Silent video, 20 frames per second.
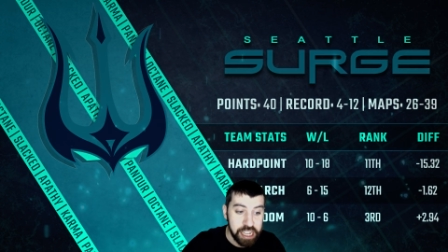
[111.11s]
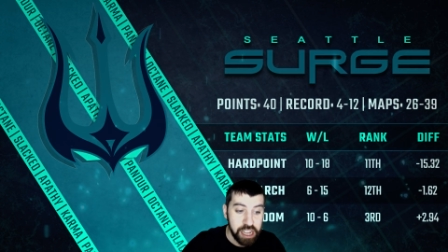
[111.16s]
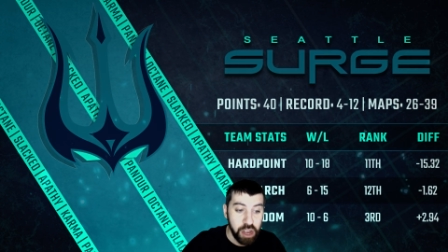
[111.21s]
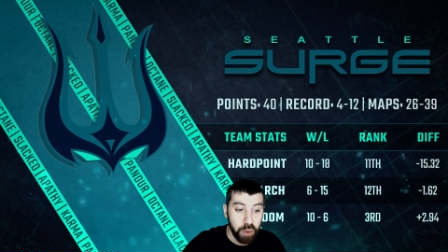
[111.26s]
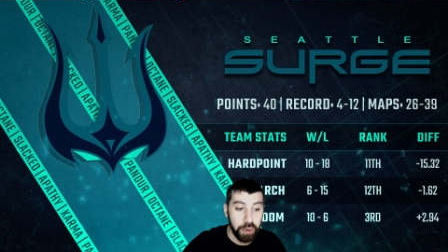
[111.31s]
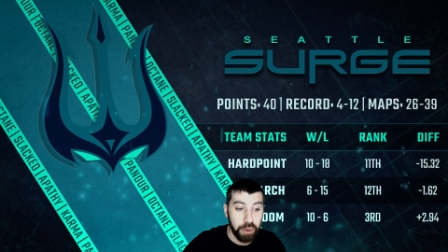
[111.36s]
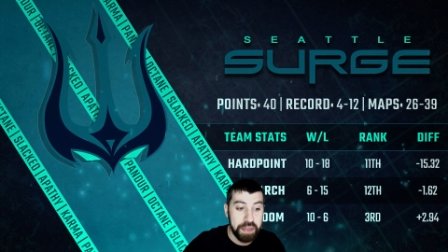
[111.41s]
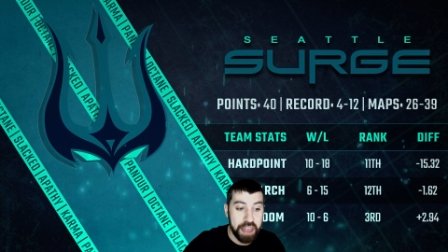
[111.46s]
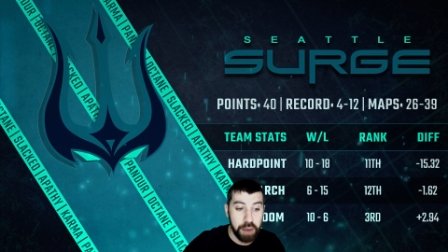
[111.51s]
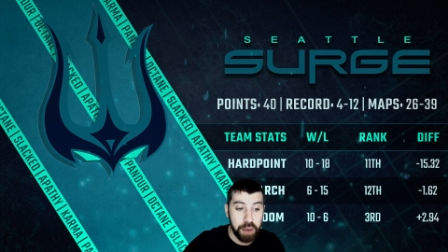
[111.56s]

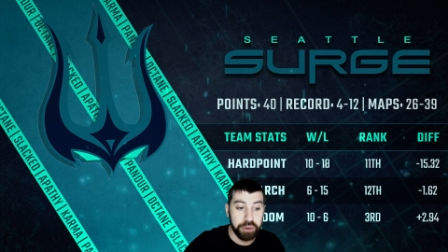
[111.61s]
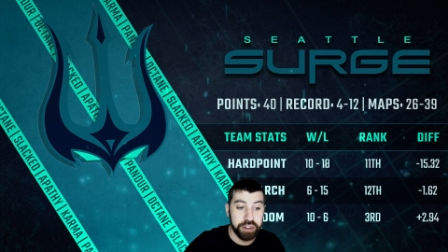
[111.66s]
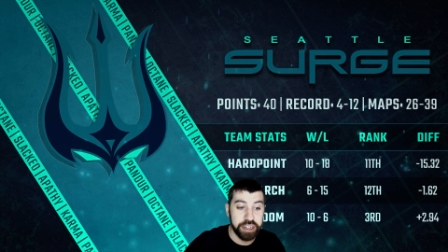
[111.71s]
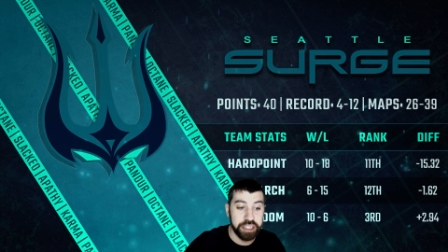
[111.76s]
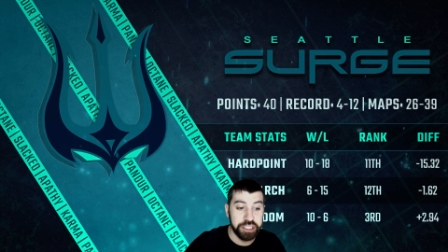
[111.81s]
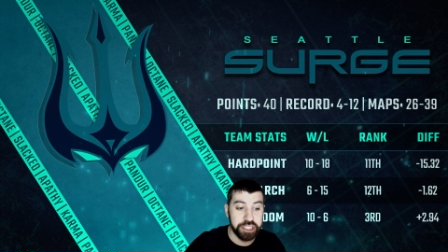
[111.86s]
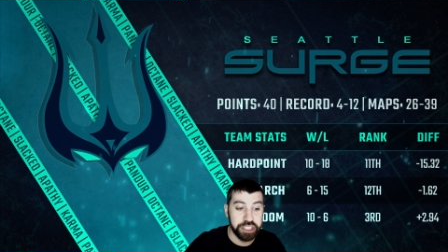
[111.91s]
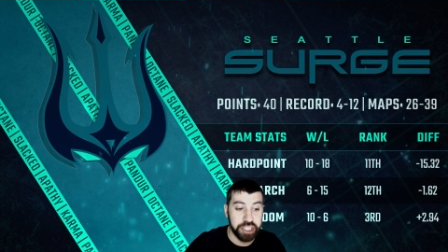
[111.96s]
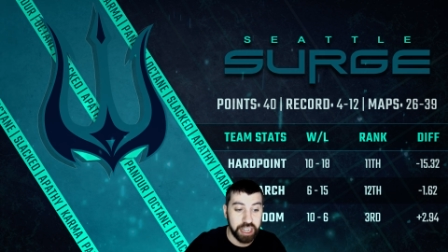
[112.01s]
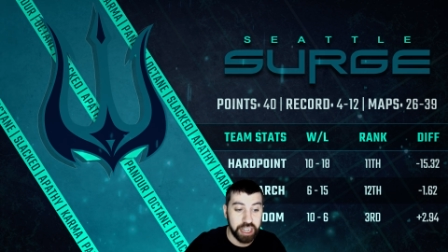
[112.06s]
when they were in
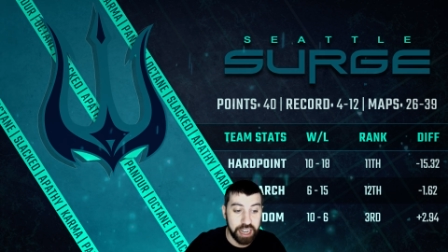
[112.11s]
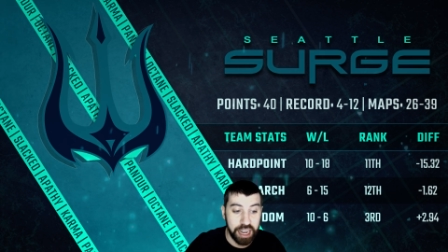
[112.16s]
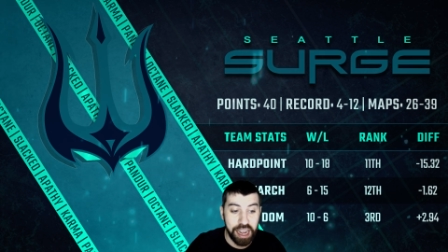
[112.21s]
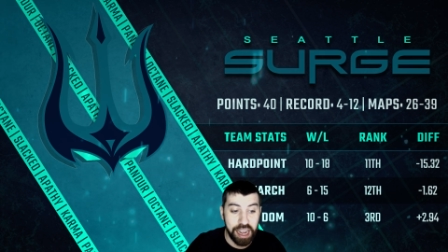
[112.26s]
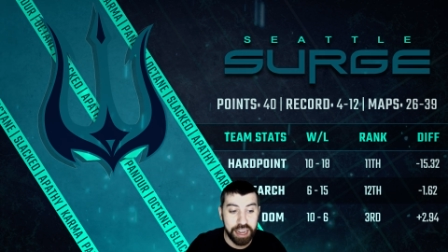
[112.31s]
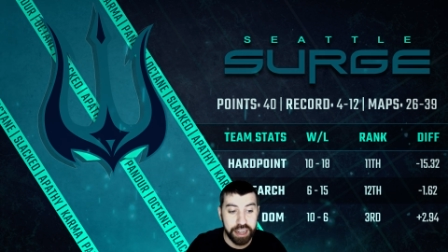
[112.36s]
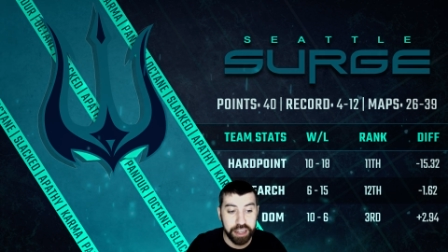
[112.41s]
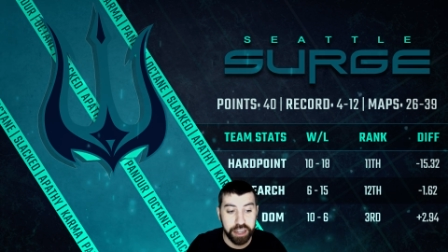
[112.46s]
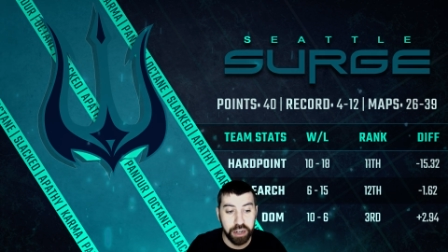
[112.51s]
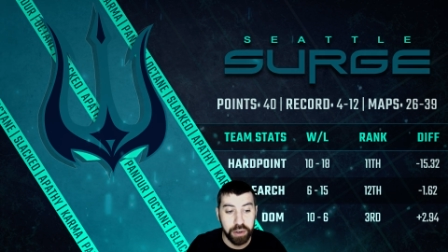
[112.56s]

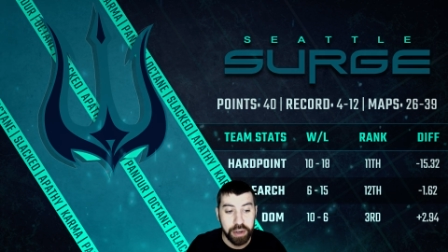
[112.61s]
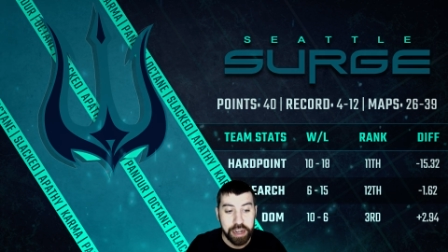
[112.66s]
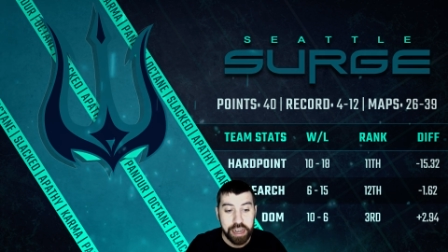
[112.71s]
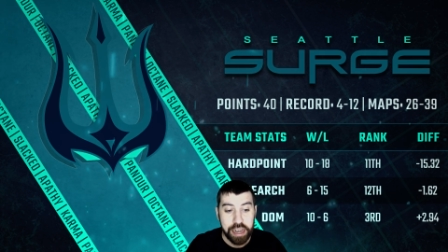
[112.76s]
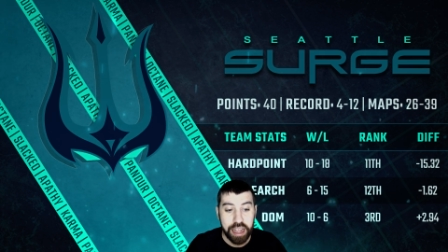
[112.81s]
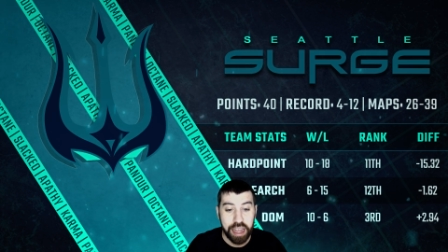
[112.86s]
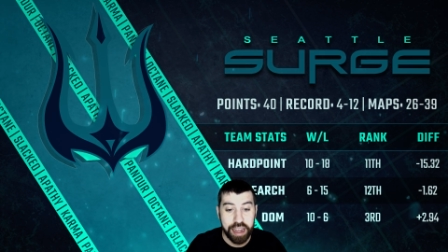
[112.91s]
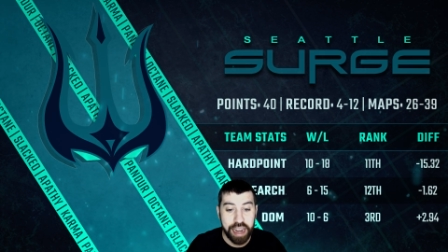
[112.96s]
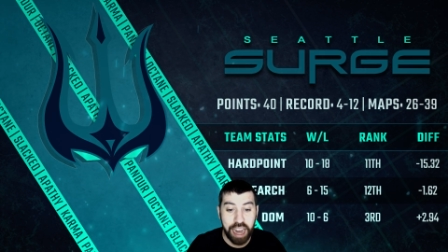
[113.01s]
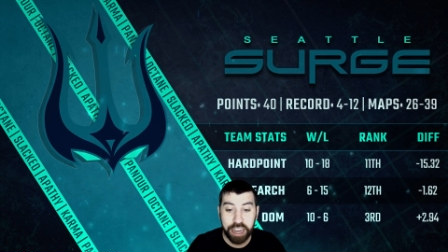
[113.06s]
chicago
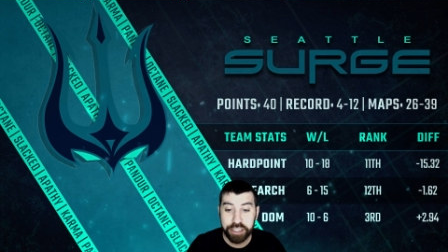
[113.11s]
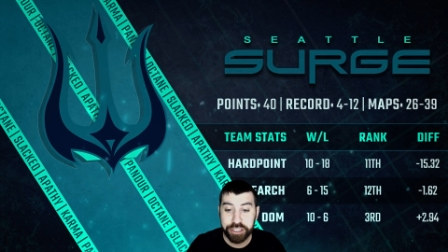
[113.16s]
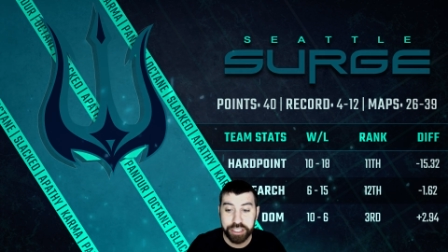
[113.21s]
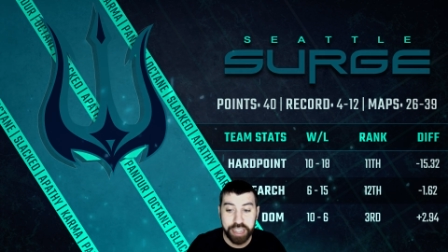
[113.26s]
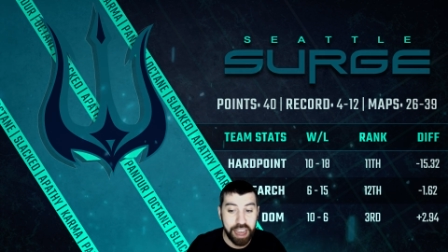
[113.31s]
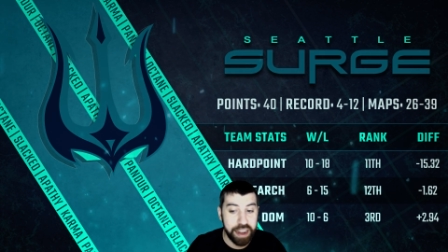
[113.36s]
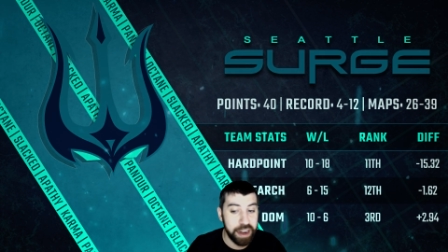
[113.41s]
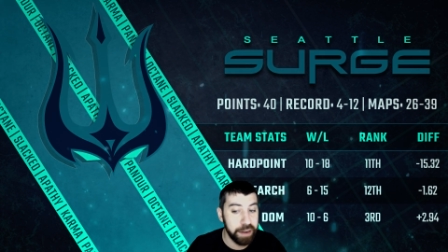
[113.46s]
and actually had